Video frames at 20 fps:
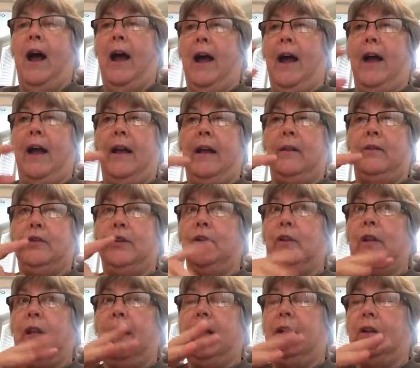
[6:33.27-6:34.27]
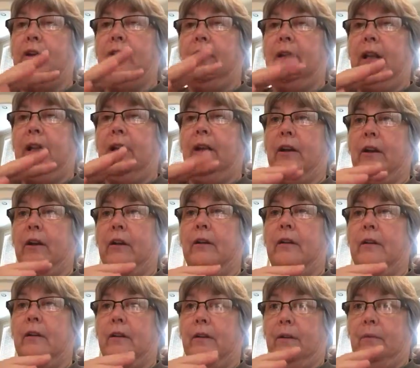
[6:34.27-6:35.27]
I Juliana couldn't
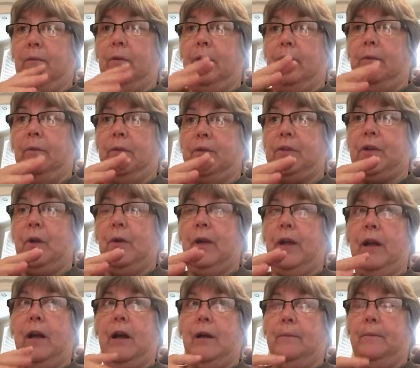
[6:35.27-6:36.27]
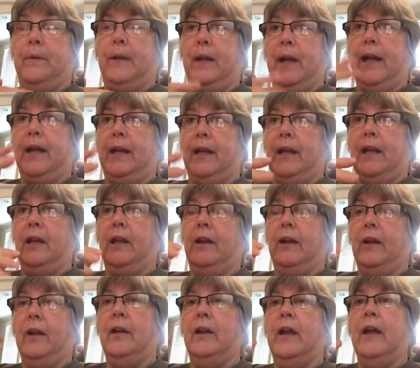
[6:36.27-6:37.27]
hear what was going on, but I could
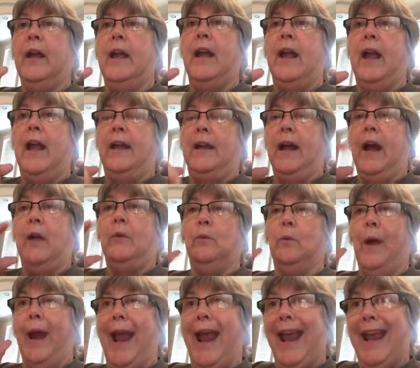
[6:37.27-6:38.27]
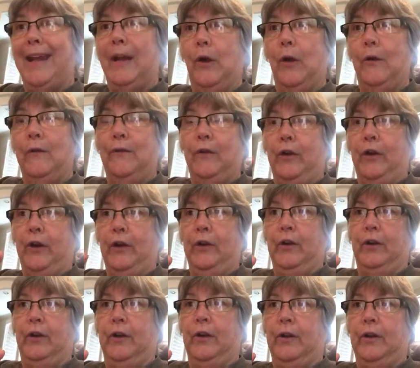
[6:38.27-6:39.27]
hear, and I ran
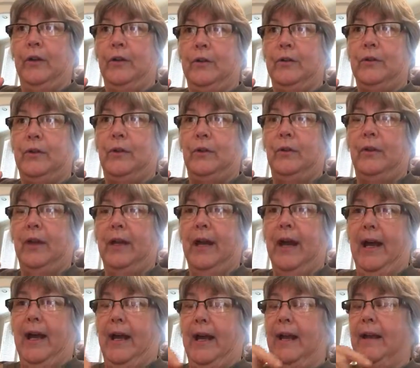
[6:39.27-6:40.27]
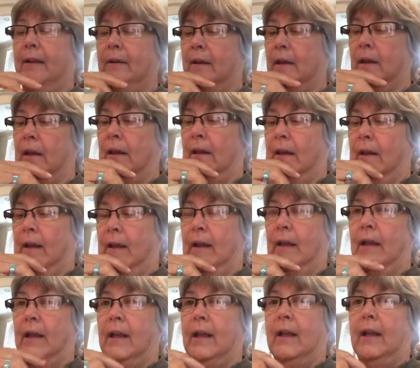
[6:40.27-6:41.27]
over to the guy,
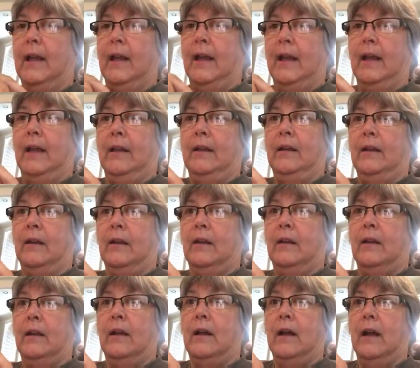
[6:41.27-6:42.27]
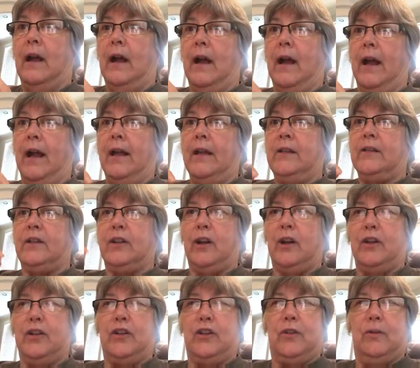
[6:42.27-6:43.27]
and I
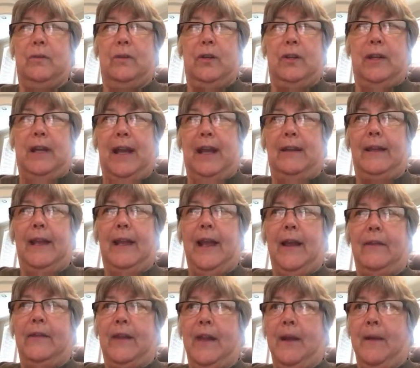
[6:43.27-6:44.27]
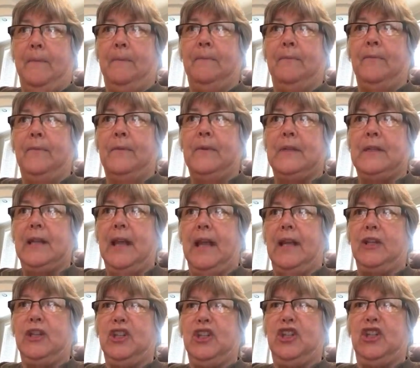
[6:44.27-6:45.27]
started yelling at them,
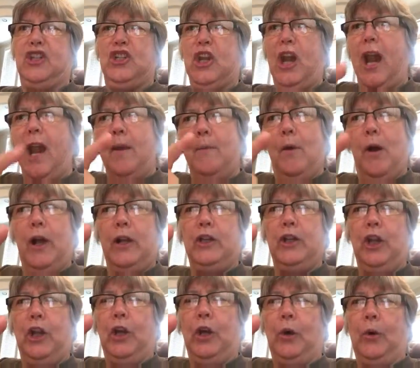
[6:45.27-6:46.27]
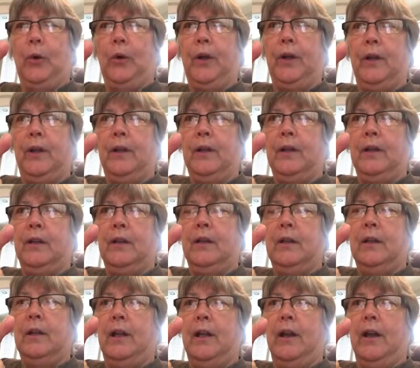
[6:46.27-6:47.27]
saying, "Shame on you!"
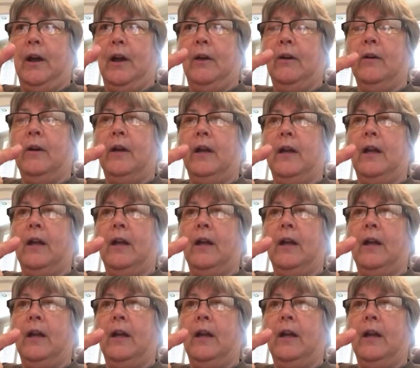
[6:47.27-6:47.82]
You know